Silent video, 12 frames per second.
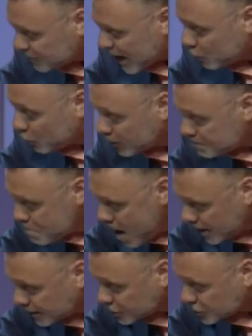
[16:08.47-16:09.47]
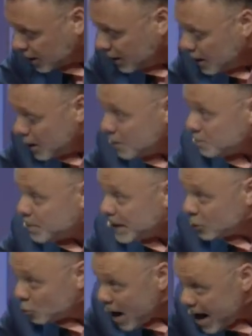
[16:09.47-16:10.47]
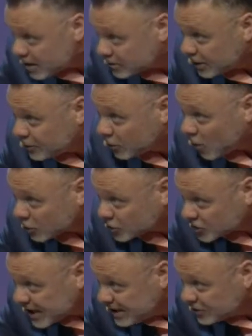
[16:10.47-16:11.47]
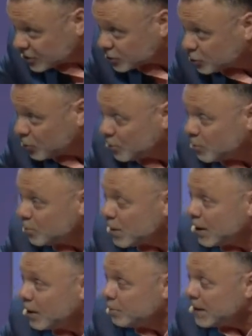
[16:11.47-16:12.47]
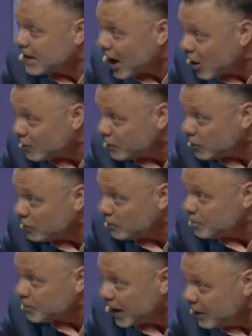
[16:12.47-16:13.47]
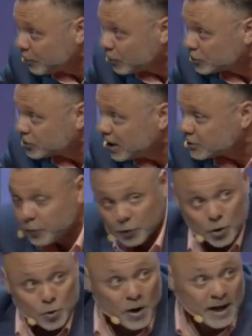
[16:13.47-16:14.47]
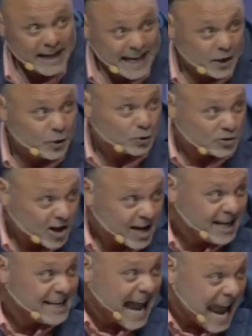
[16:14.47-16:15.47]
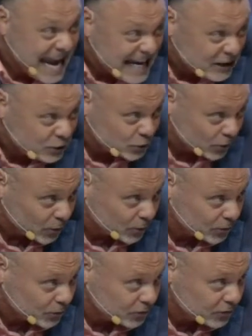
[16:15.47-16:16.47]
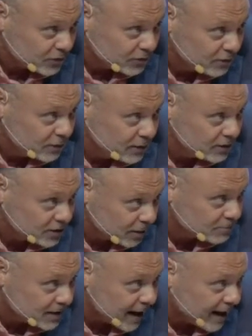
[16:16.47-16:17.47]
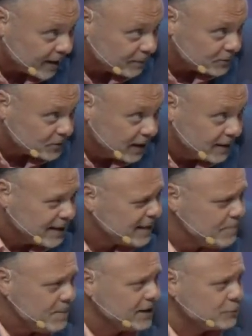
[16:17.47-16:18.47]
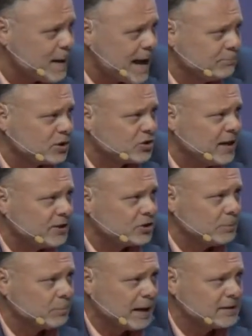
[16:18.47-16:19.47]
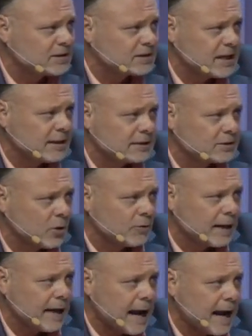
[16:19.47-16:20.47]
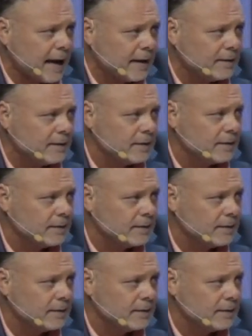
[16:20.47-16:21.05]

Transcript: In fact, we're admonished be aware that there are seasons. Be careful, Hebrews says, for you entertain angels sometimes. Now, that makes Baptists itch in places they didn't know they had.